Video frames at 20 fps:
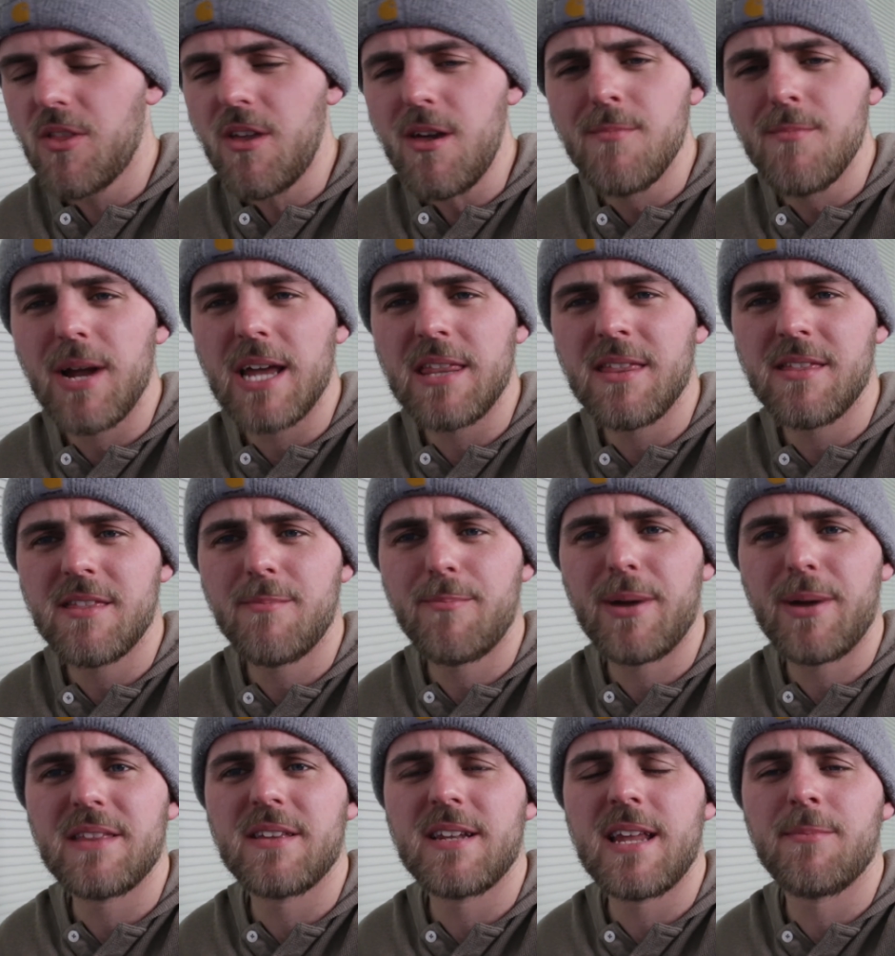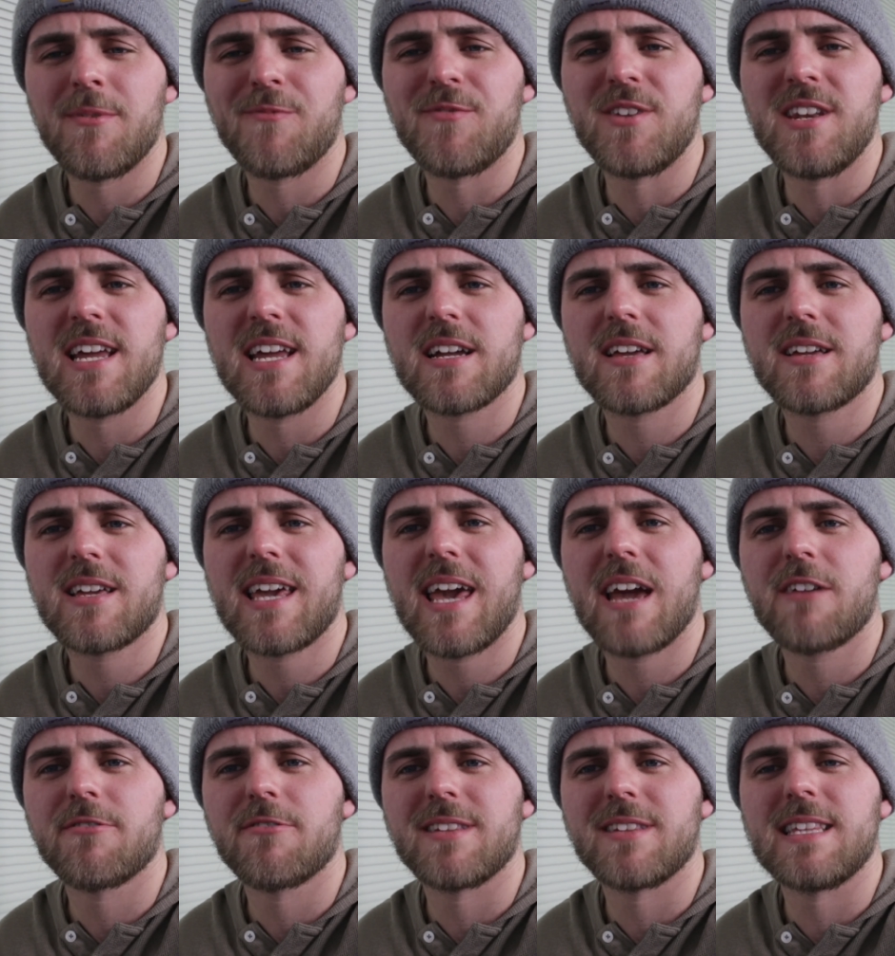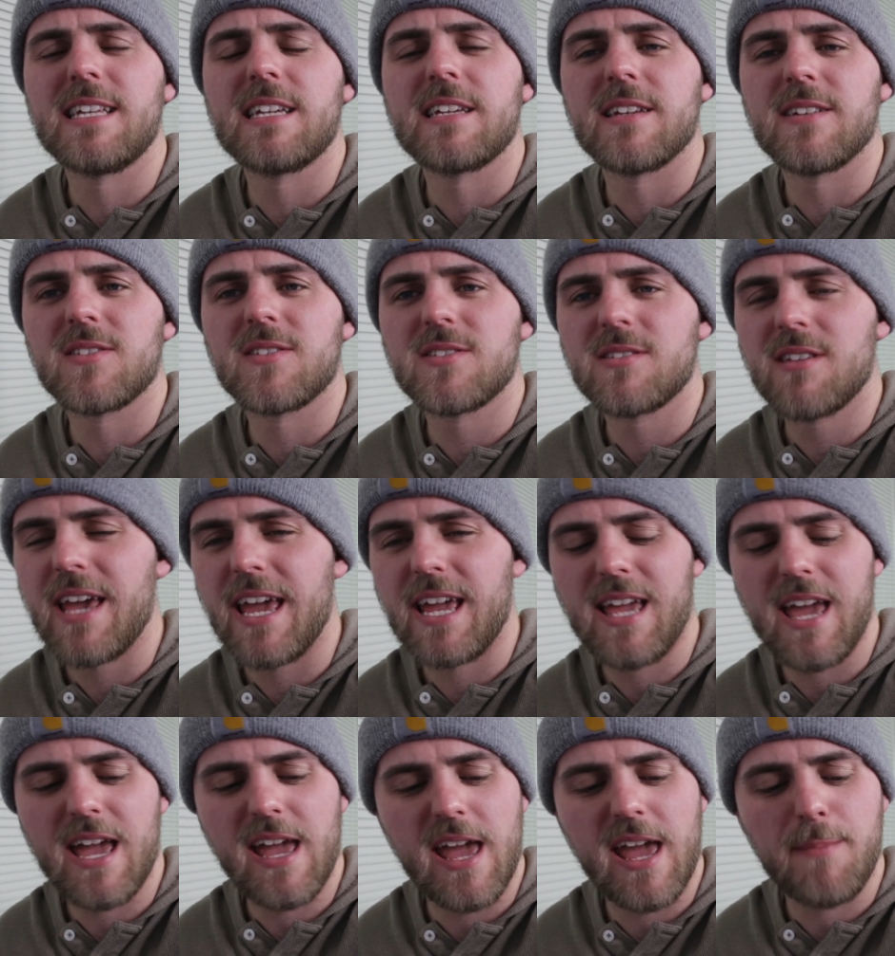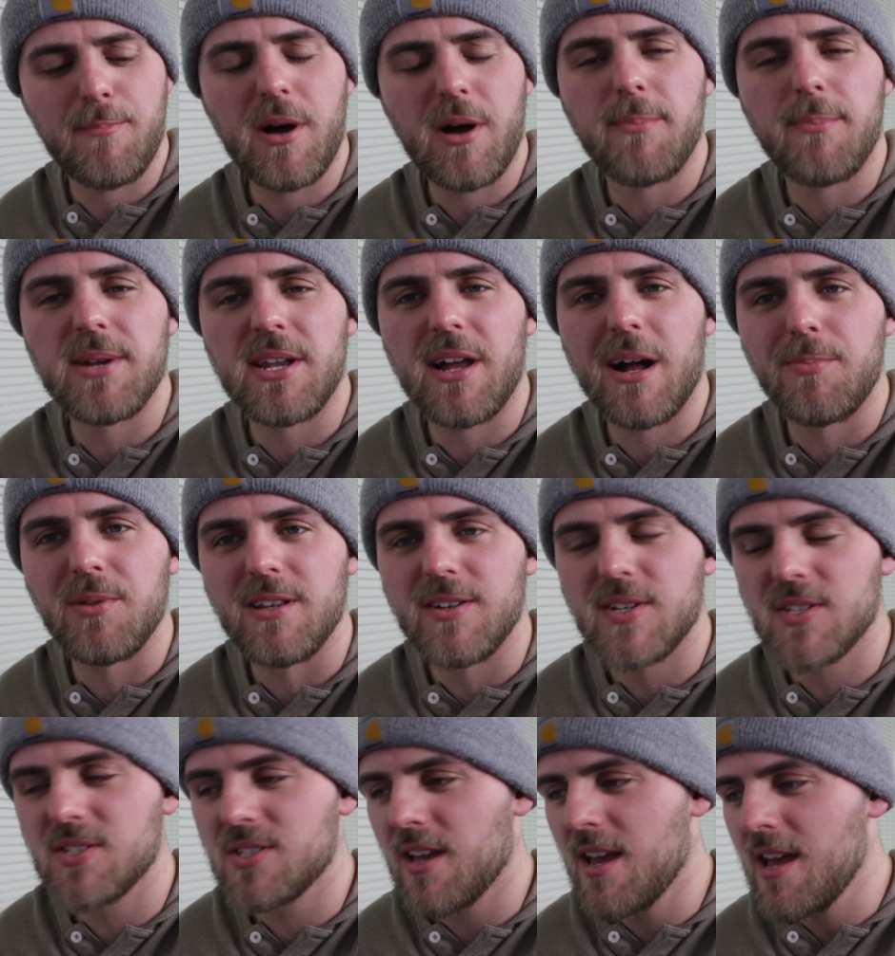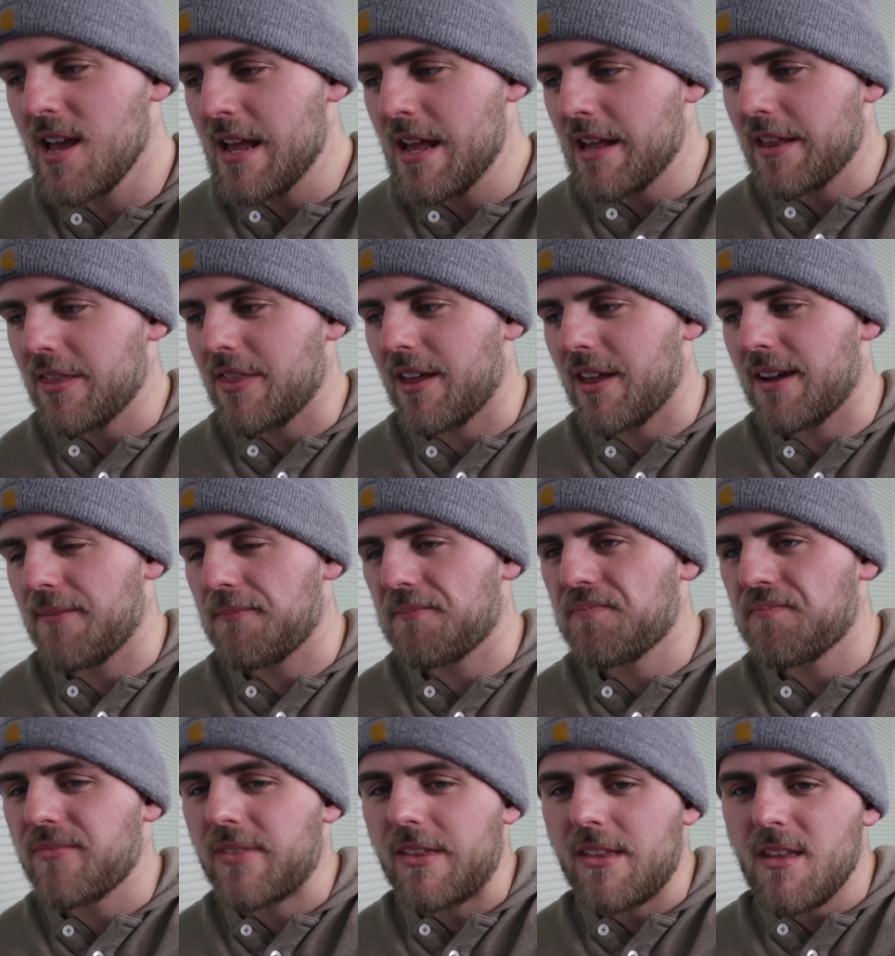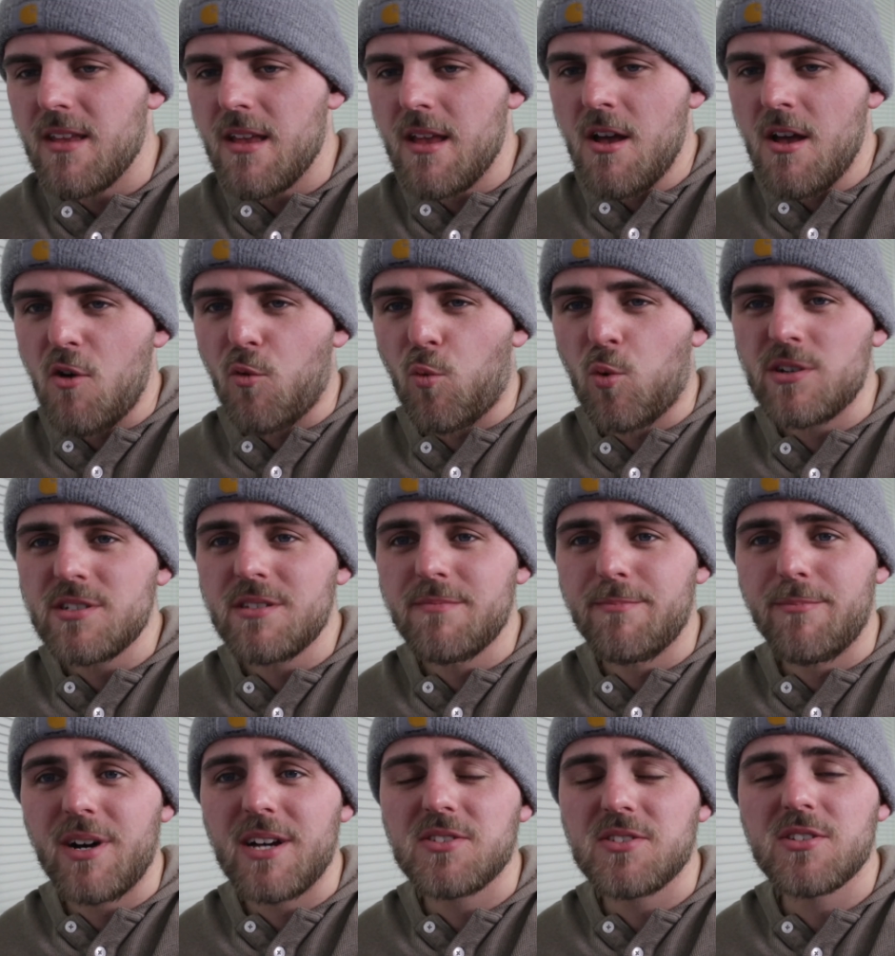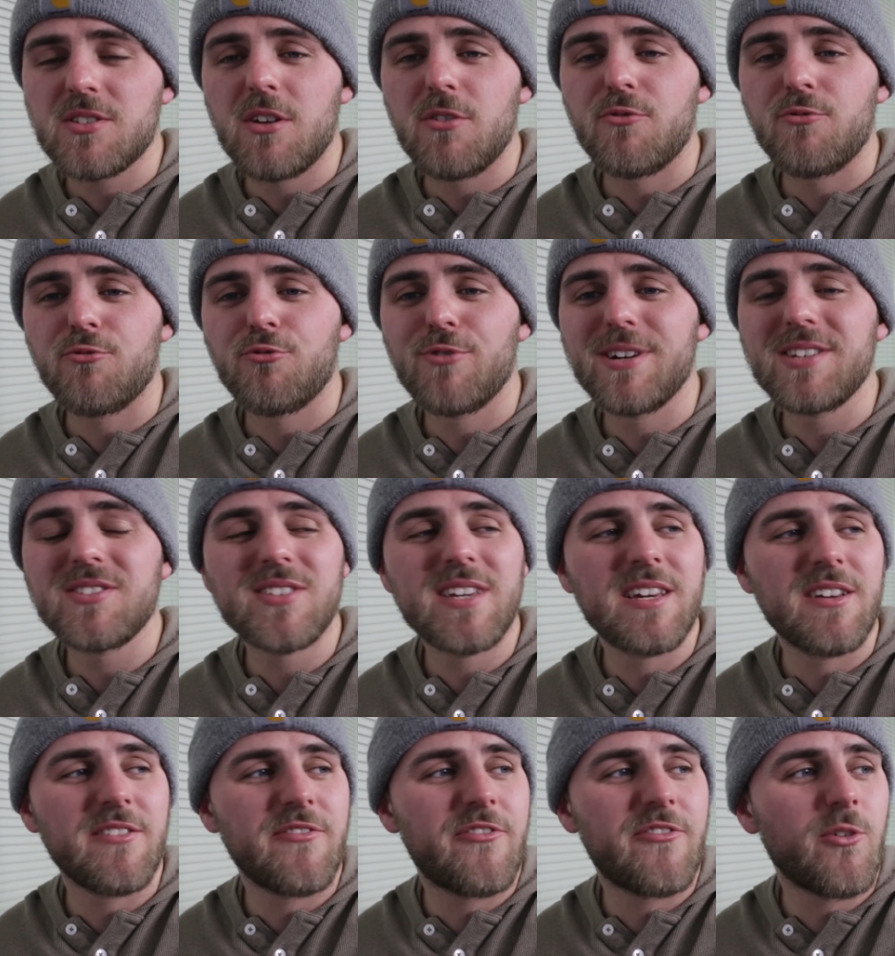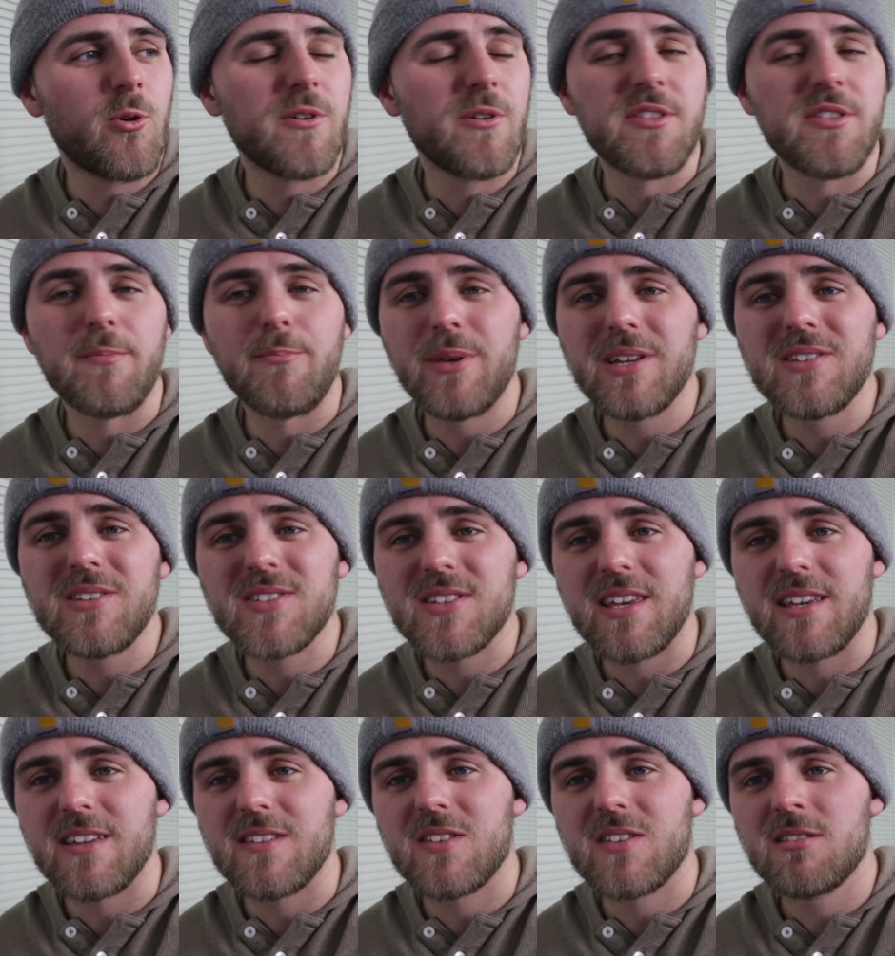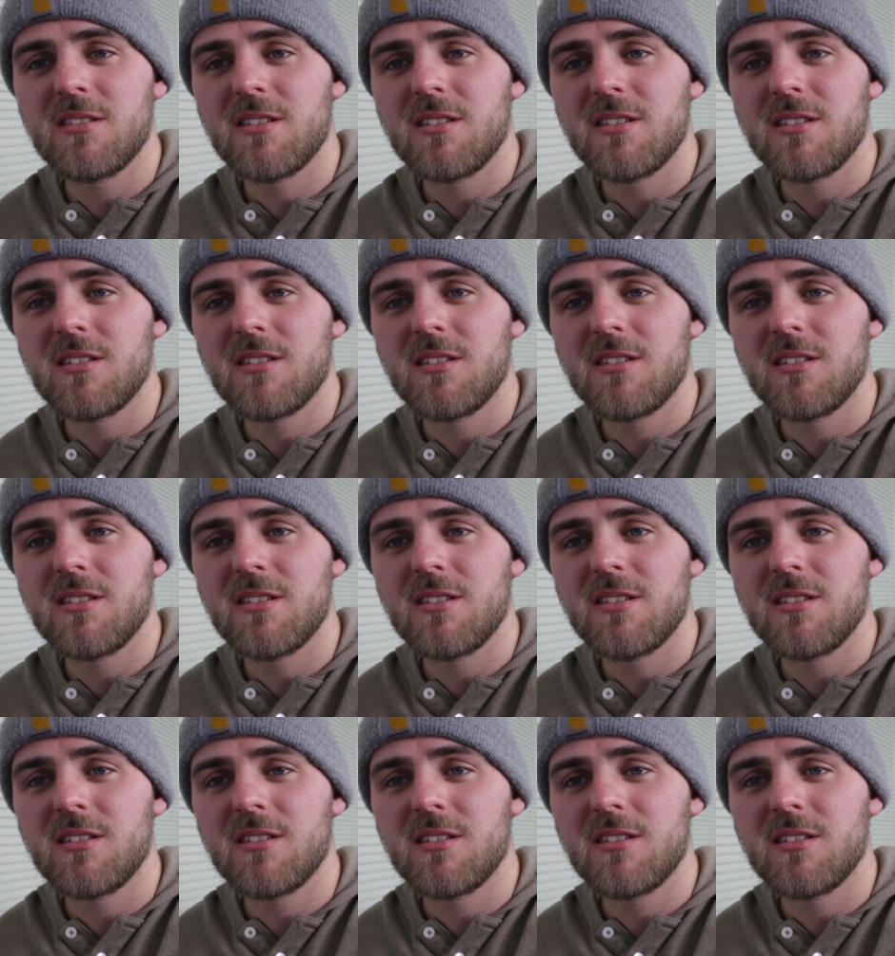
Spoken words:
by the name of Nick Karalikis, aka Papadopoulos, that one must risk it for the biscuit,